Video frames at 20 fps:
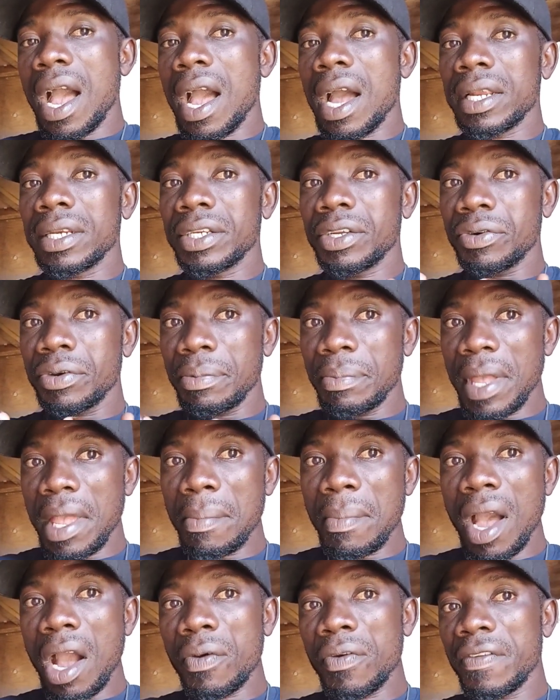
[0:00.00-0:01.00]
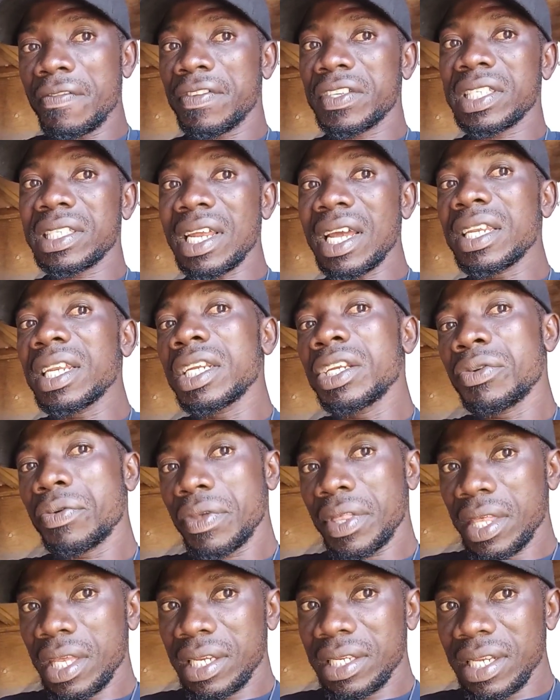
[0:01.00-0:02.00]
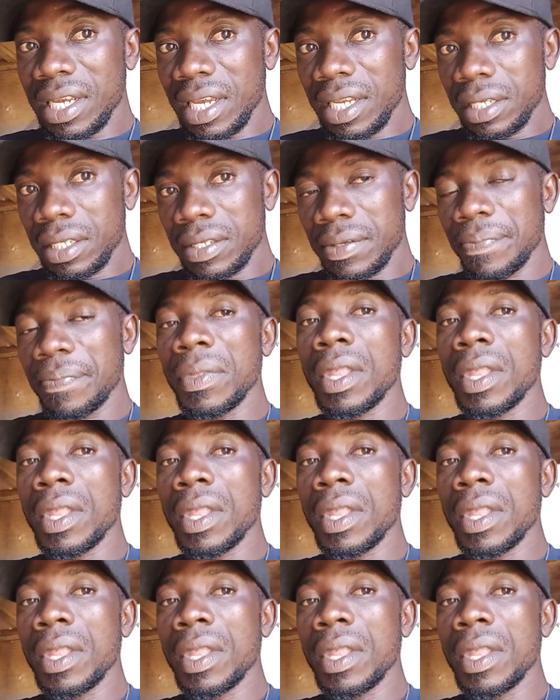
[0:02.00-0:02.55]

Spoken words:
And remember, we've started with 10.